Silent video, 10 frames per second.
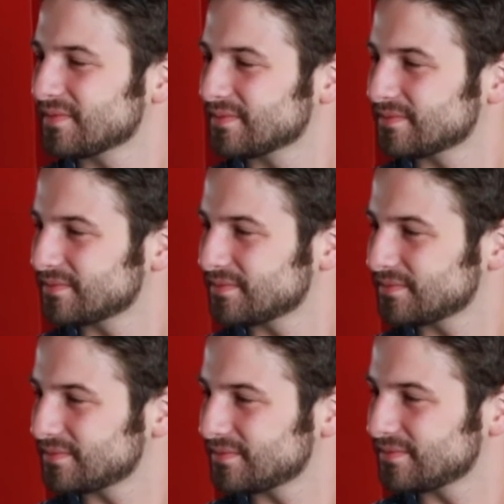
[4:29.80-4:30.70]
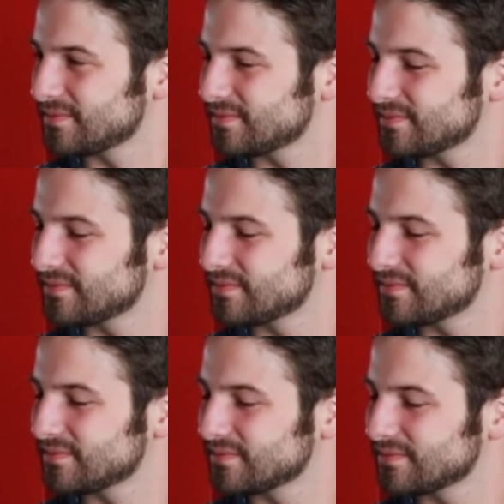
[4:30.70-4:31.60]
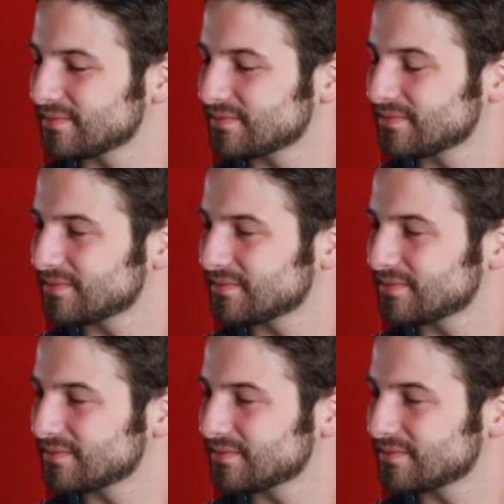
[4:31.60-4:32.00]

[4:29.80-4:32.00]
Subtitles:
(not speaking)